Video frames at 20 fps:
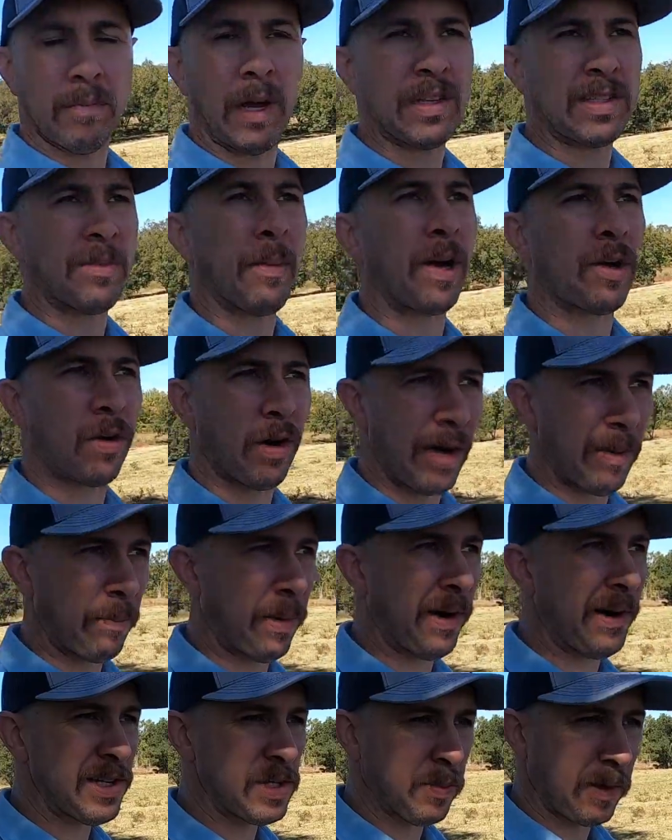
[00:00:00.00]
basically my
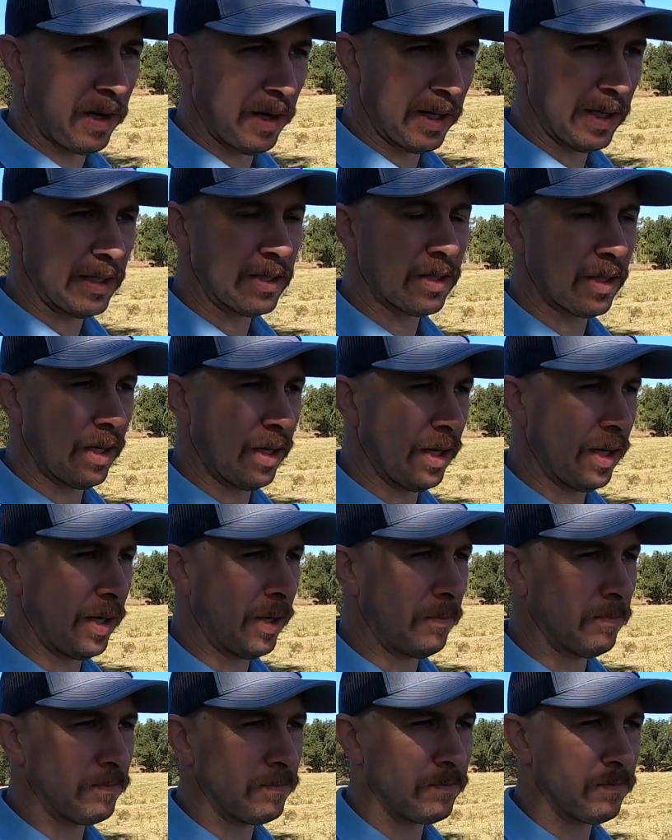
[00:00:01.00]
grandparents' place.
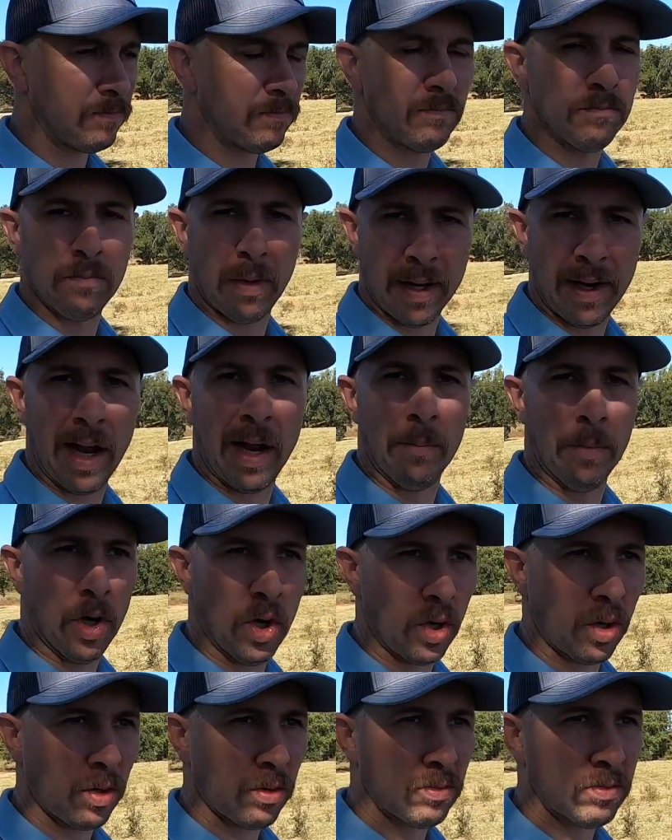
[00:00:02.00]
My dad and my
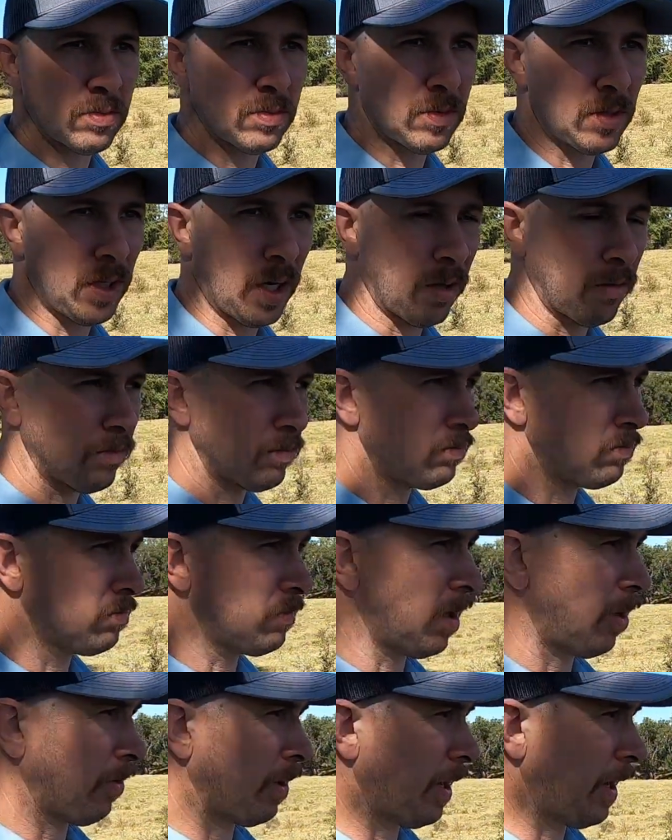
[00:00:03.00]
uncle,
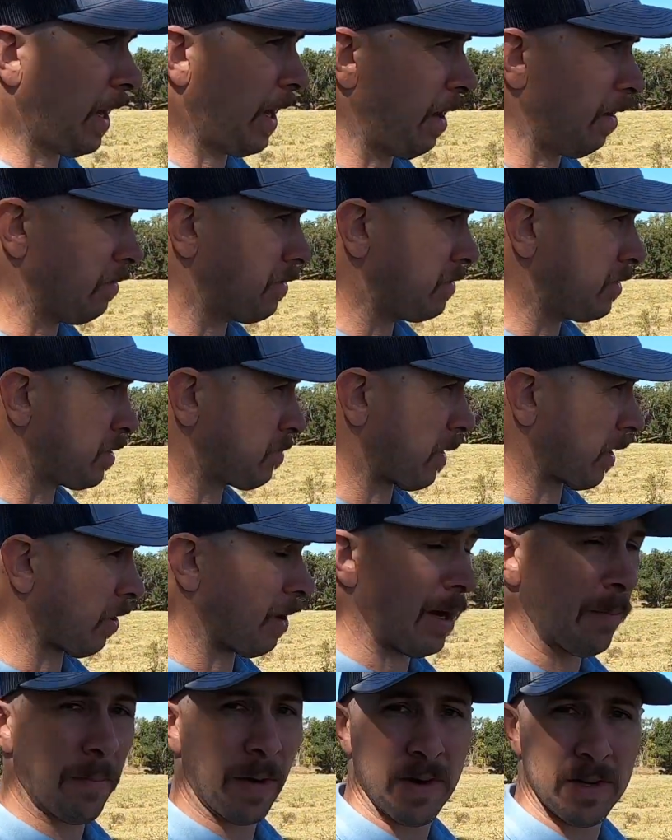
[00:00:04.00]
own it now. It's my
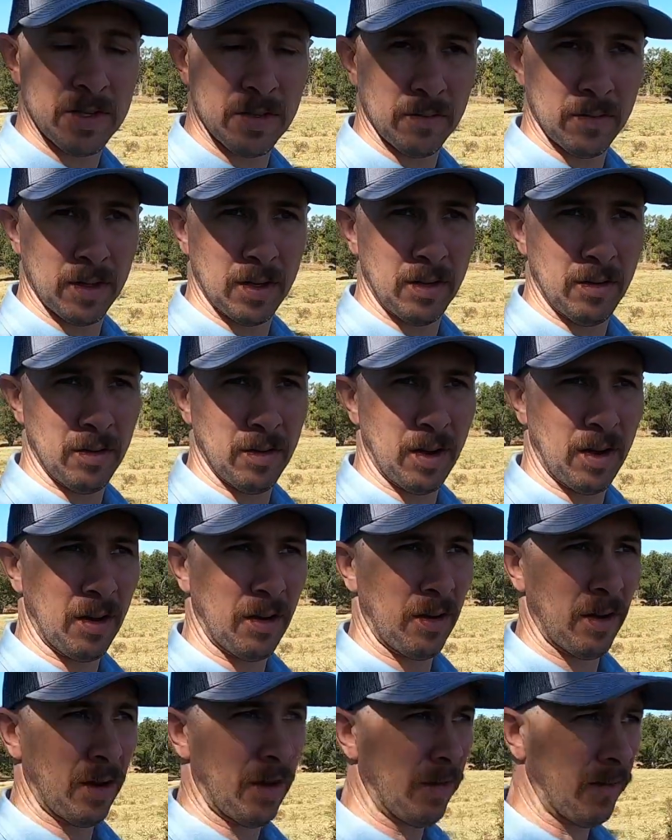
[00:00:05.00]
grandparents
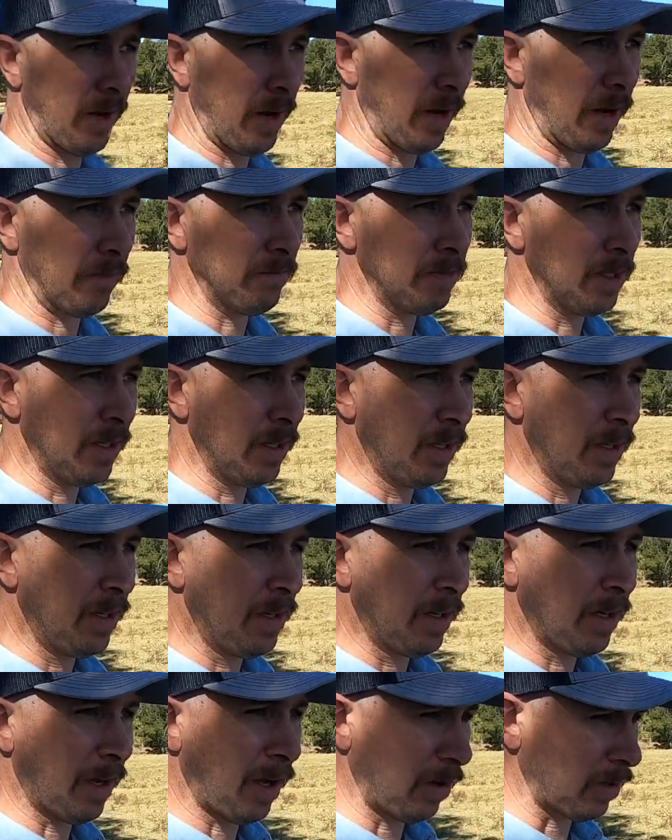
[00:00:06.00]
have
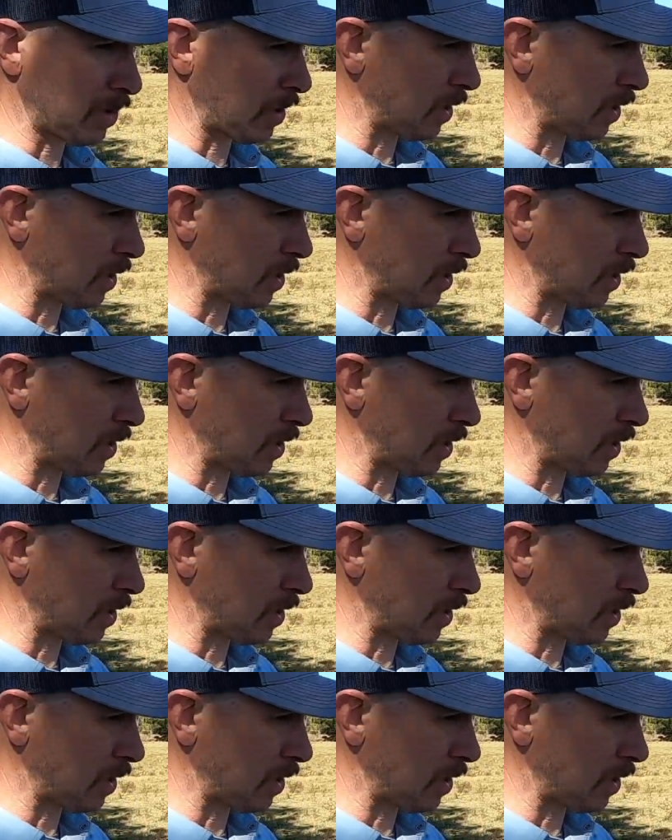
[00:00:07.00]
long